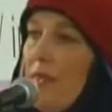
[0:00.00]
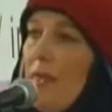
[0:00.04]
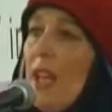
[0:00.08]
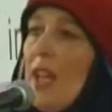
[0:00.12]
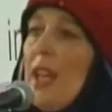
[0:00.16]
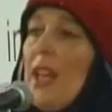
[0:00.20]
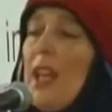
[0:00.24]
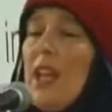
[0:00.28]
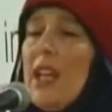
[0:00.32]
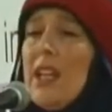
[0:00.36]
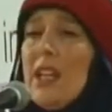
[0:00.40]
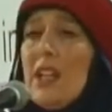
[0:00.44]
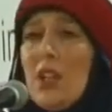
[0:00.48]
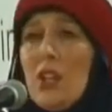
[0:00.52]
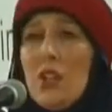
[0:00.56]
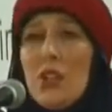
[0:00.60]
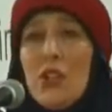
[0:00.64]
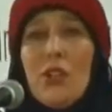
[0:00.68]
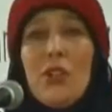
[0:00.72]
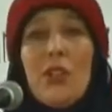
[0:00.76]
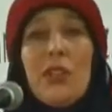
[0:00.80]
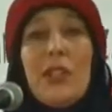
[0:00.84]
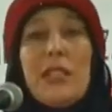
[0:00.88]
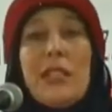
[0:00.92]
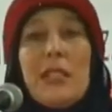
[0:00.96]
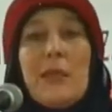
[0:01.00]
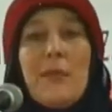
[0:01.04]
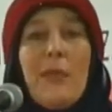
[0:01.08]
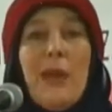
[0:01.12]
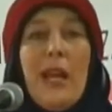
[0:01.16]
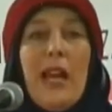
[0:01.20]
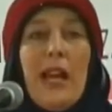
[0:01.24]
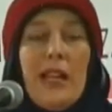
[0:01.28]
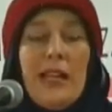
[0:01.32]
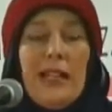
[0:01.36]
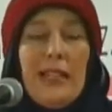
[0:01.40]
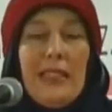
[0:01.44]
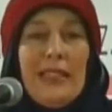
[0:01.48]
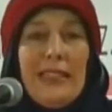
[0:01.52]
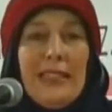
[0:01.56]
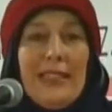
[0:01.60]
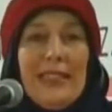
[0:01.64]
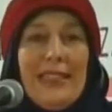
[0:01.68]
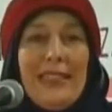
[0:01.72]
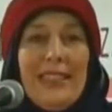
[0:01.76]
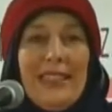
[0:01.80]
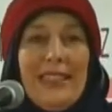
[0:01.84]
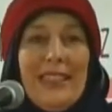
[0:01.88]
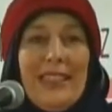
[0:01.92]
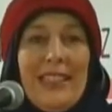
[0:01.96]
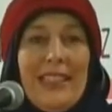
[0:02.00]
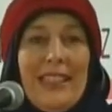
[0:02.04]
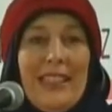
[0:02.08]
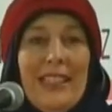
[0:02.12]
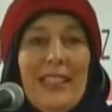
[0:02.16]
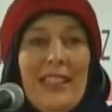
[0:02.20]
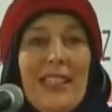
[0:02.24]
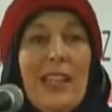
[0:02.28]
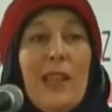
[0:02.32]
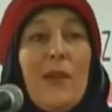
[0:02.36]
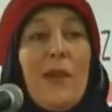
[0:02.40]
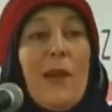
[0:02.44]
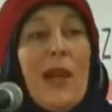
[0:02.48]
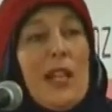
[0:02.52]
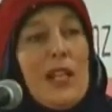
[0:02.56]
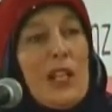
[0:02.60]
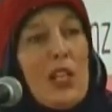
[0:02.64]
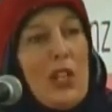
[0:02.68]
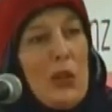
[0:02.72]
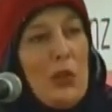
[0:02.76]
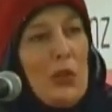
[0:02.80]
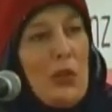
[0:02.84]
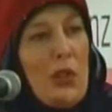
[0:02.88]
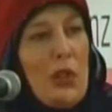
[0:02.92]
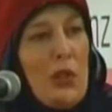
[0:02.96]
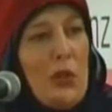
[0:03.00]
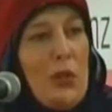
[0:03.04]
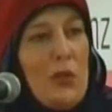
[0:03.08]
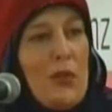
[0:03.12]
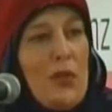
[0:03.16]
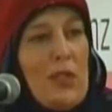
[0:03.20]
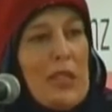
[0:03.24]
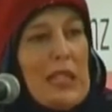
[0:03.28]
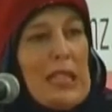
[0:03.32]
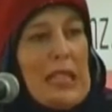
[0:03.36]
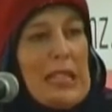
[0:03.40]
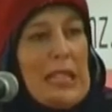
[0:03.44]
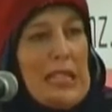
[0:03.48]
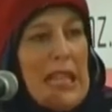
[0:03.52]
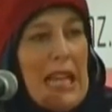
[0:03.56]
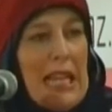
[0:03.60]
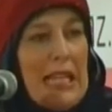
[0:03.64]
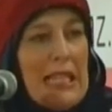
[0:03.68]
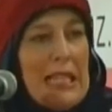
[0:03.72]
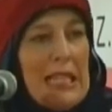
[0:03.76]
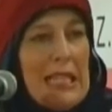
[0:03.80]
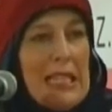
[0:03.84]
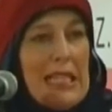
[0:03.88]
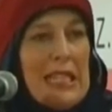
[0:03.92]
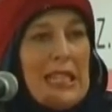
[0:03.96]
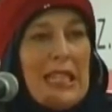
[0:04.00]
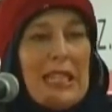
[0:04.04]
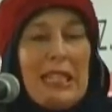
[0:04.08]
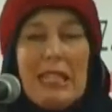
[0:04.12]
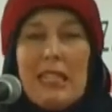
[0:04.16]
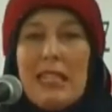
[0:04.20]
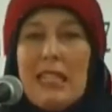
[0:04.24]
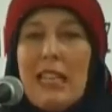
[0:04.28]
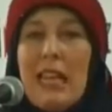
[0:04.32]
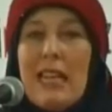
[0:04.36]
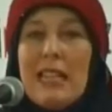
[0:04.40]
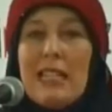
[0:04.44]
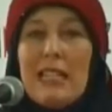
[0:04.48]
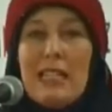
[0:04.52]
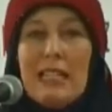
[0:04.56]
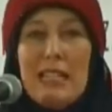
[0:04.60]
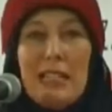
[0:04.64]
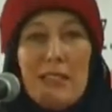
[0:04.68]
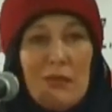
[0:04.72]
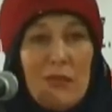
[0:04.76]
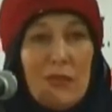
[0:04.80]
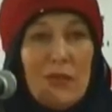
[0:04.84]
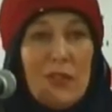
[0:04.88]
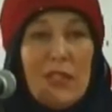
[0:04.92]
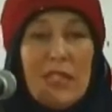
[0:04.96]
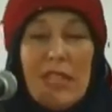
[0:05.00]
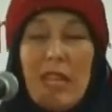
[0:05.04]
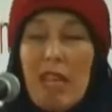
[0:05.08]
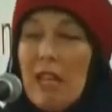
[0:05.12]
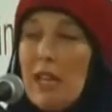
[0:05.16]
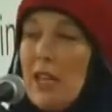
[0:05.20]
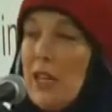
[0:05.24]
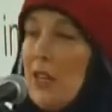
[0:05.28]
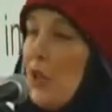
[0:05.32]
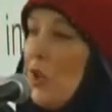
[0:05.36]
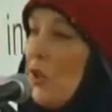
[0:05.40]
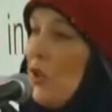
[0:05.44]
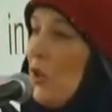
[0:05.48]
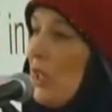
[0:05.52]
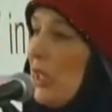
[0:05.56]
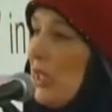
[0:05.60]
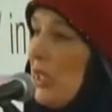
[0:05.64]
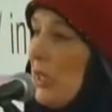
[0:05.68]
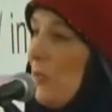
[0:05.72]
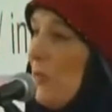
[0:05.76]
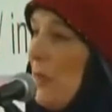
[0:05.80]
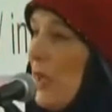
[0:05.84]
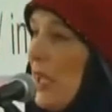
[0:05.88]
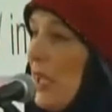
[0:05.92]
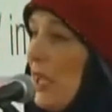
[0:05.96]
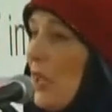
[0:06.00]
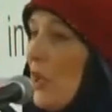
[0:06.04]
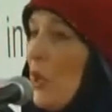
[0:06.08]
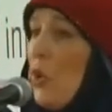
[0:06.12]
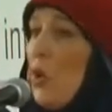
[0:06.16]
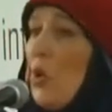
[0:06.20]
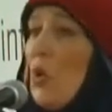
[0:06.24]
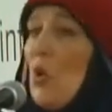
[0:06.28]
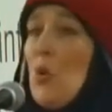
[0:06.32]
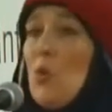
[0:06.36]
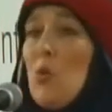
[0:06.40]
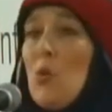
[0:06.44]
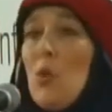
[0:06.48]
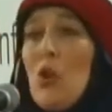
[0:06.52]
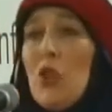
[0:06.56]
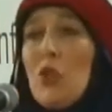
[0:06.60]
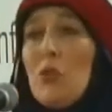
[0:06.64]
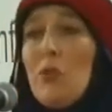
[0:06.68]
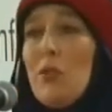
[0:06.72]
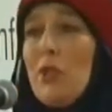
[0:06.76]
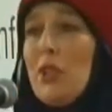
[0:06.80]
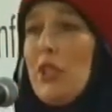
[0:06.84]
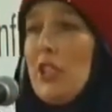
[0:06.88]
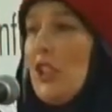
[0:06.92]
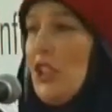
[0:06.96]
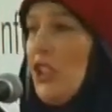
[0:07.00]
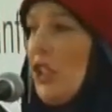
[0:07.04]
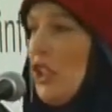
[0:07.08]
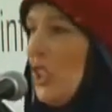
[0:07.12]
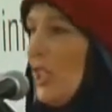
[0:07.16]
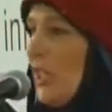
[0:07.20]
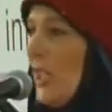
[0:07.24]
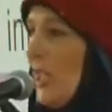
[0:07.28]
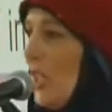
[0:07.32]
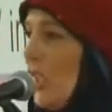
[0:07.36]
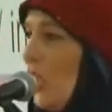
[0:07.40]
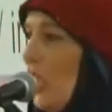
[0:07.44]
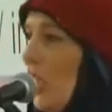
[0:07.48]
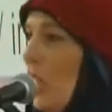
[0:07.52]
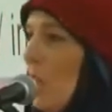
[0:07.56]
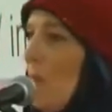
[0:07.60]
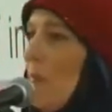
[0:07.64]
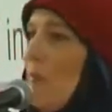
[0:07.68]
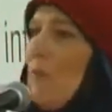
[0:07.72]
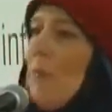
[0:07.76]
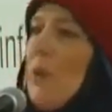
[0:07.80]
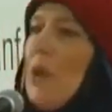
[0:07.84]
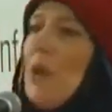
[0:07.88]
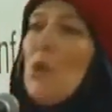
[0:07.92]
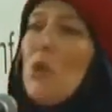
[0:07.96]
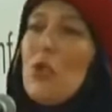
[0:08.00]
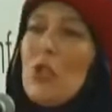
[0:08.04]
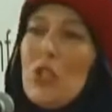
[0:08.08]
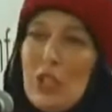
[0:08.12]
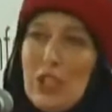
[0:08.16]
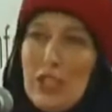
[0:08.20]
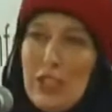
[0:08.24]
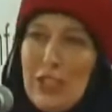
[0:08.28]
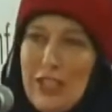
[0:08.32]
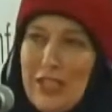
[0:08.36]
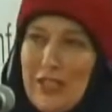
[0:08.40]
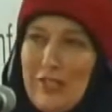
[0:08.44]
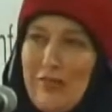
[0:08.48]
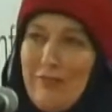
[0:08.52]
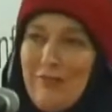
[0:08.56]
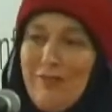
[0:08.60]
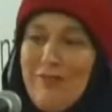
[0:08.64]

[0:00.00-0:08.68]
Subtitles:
And I got on its back. Now, I don't know if it sensed that it had an infidel on its back or what, but it just bolted.